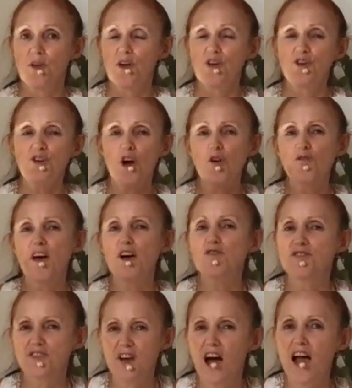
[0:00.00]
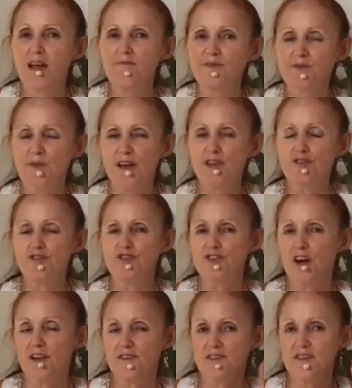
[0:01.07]
You know those times when you're
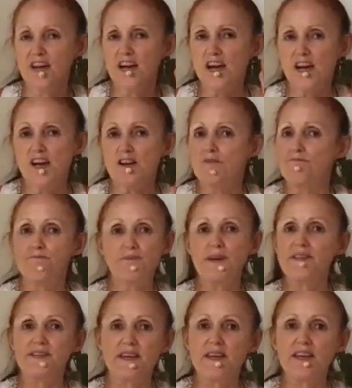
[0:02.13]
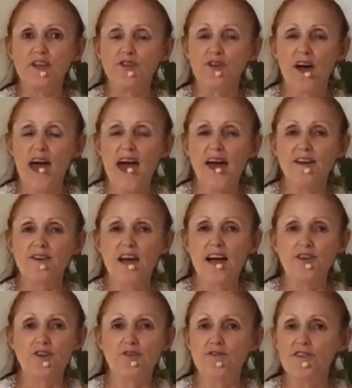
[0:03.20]
just busy in your head
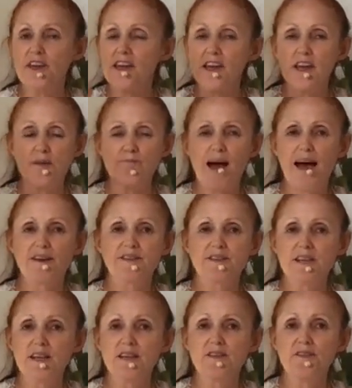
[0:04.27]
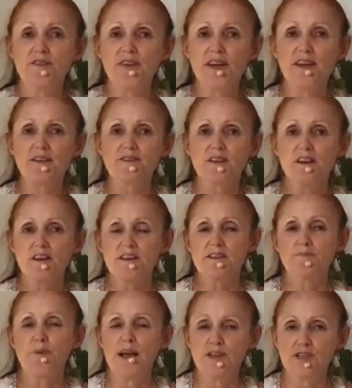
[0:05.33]
and you're thinking about a zillion things,
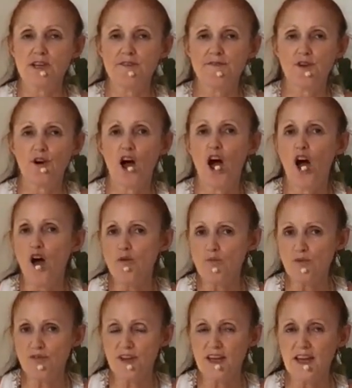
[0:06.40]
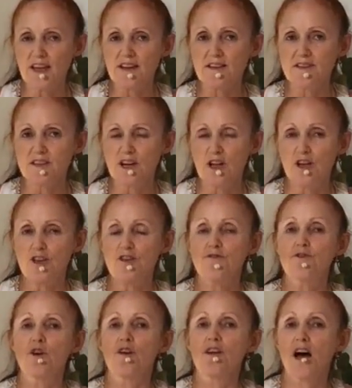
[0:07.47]
especially if you're at home with the kids, you've
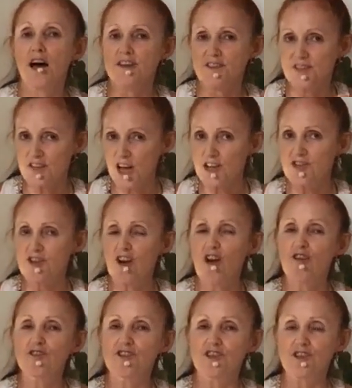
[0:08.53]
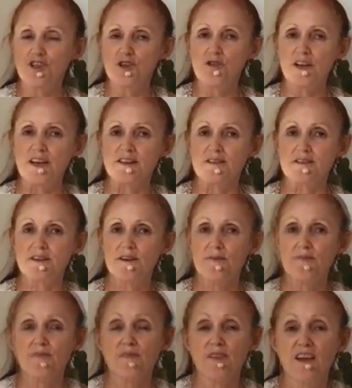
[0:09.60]
got such a long to-do list,
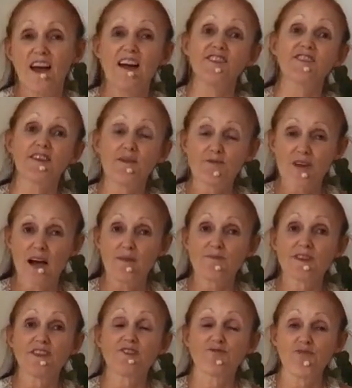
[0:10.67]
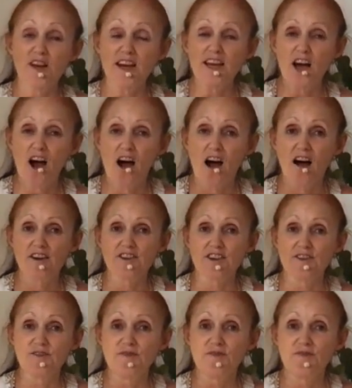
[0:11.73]
and sometimes it's really hard
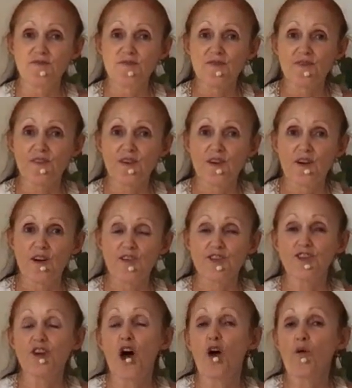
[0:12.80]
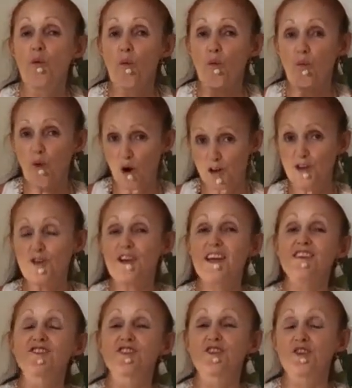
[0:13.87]
to know what you
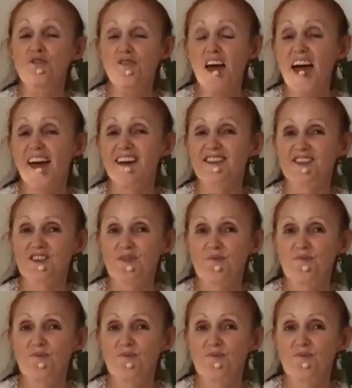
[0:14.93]
need to do next.